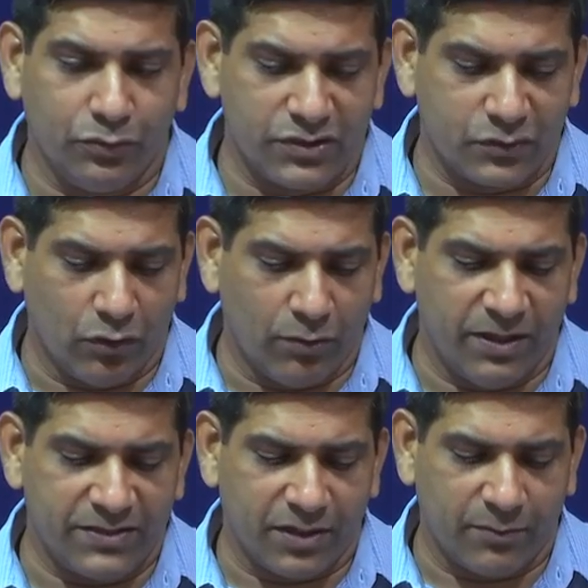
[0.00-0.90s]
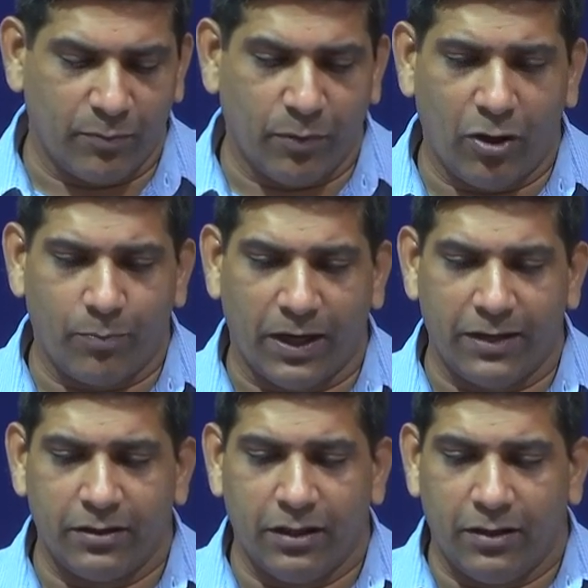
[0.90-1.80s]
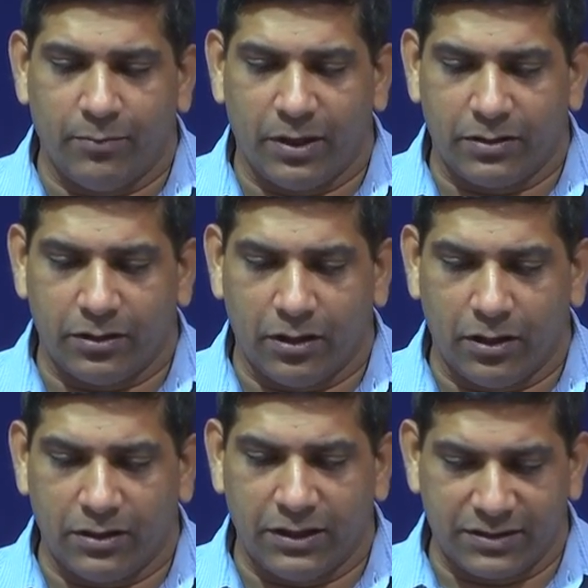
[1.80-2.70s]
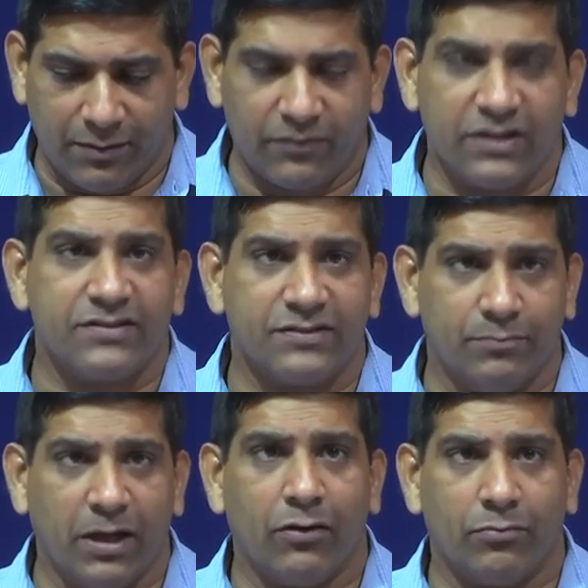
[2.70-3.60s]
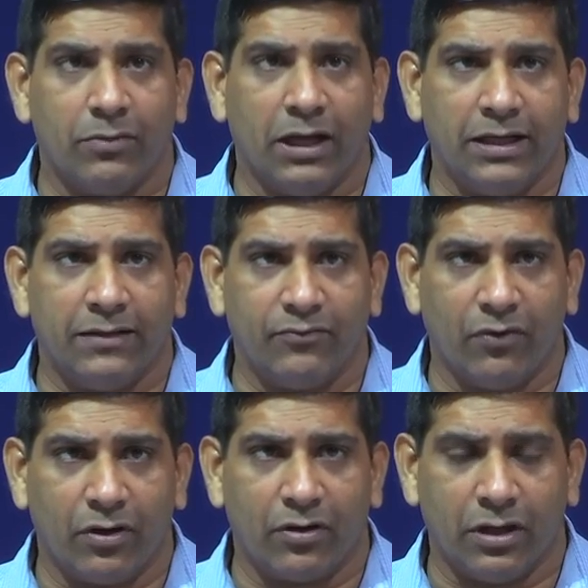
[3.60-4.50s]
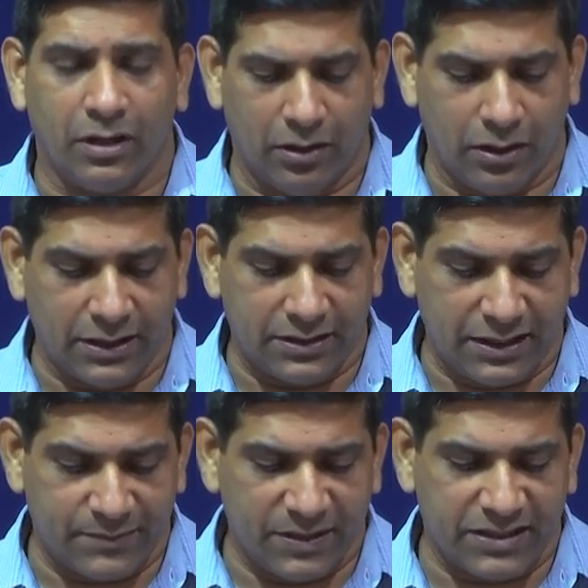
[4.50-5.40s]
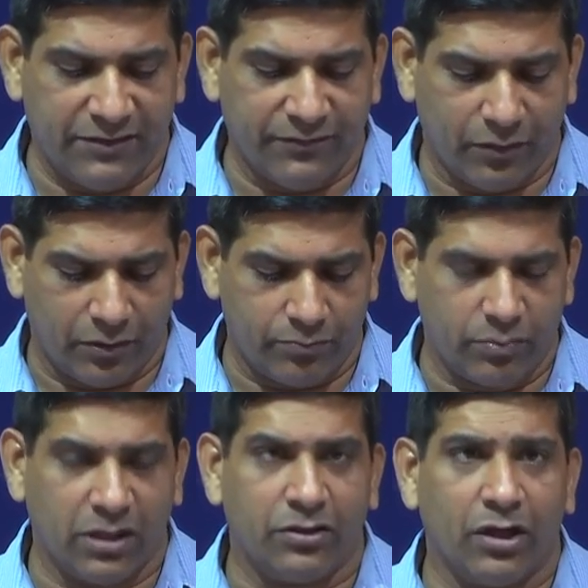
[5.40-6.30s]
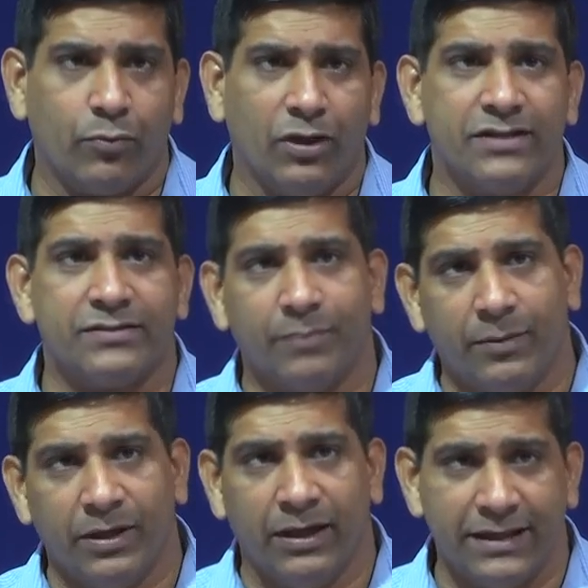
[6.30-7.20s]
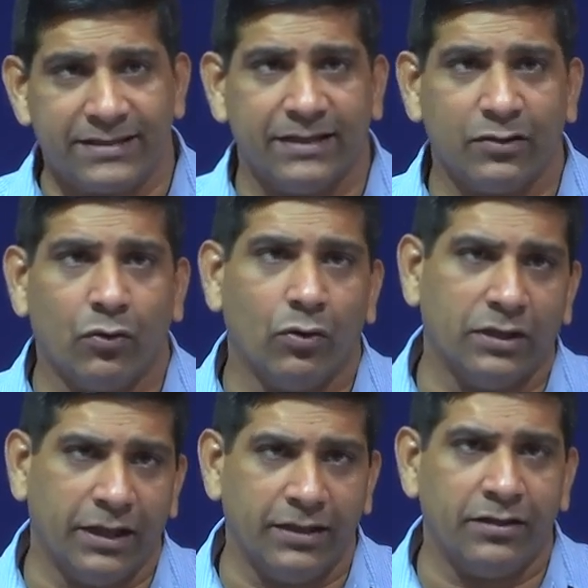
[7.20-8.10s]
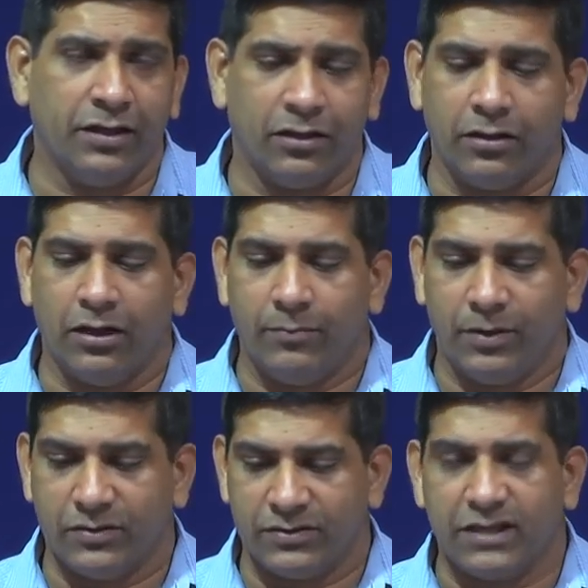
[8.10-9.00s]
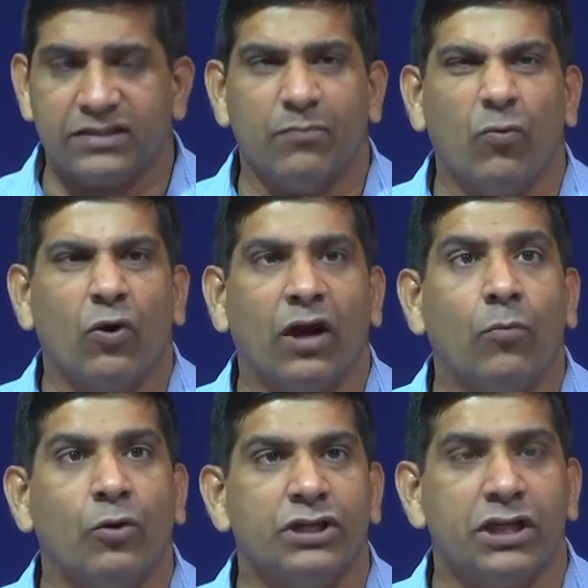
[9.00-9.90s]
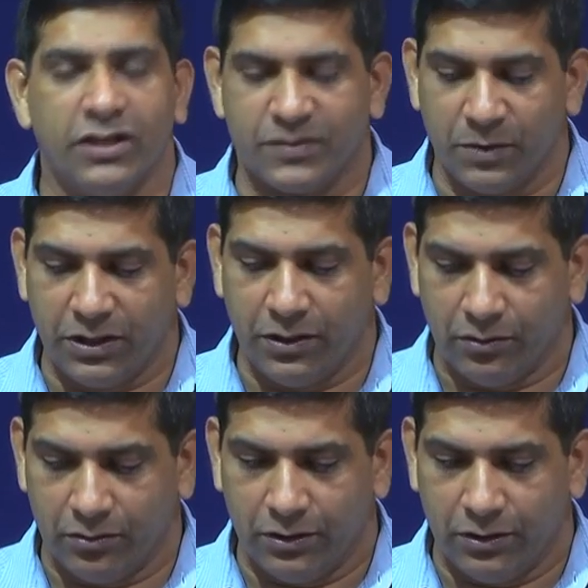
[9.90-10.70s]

this coal-based thermal power plant. But some of this may, like it for especially for turbulence, may be less in coal than in here, because that's a more homogeneous material.